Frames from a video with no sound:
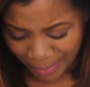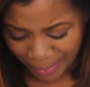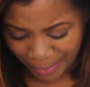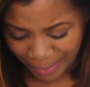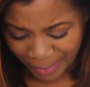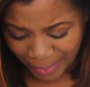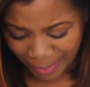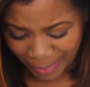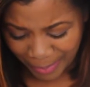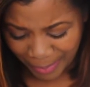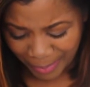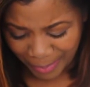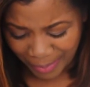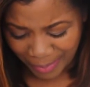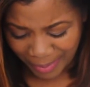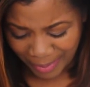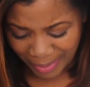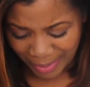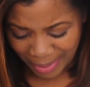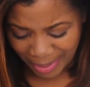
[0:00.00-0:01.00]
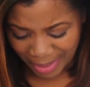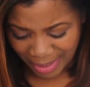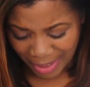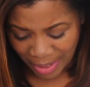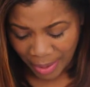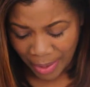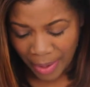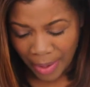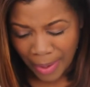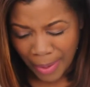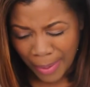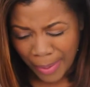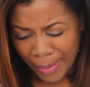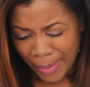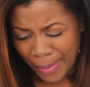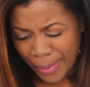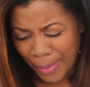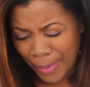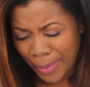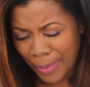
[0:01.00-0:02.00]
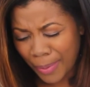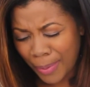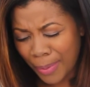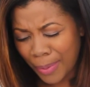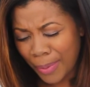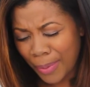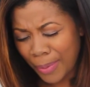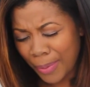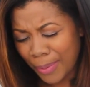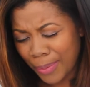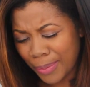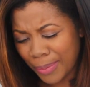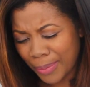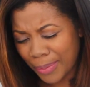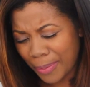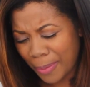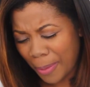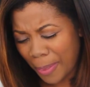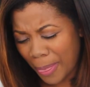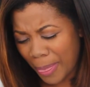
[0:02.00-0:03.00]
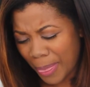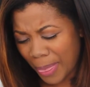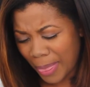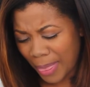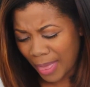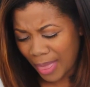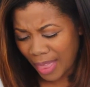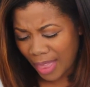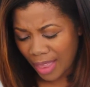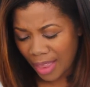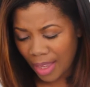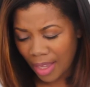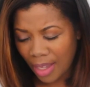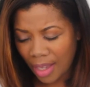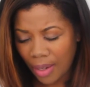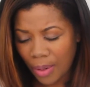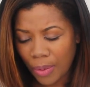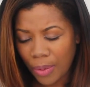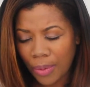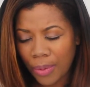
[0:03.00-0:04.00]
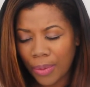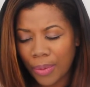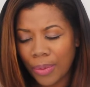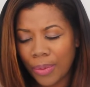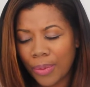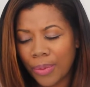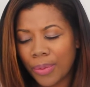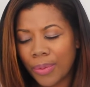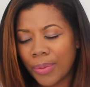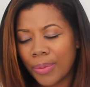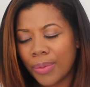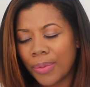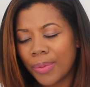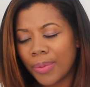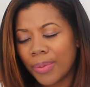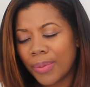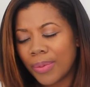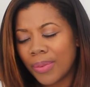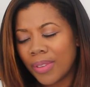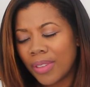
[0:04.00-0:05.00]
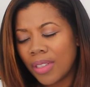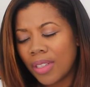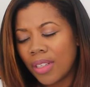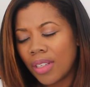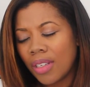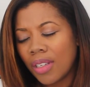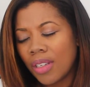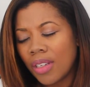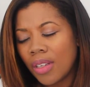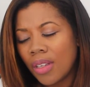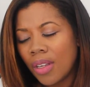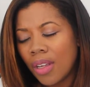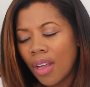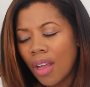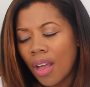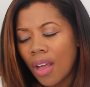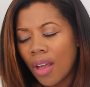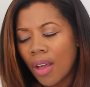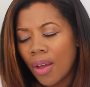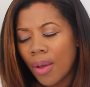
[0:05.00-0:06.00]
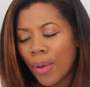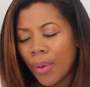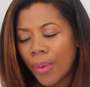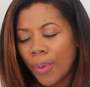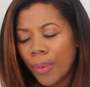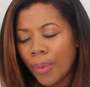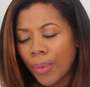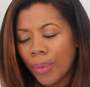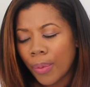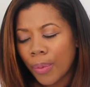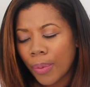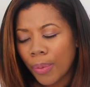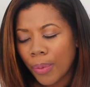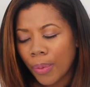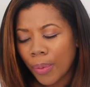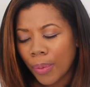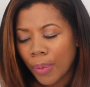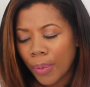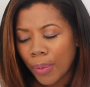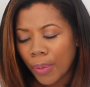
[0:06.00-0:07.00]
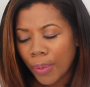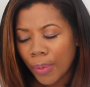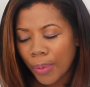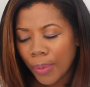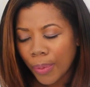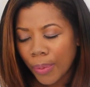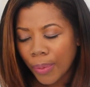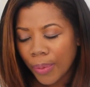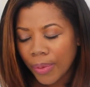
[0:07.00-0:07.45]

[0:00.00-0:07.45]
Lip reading: Nothing is said.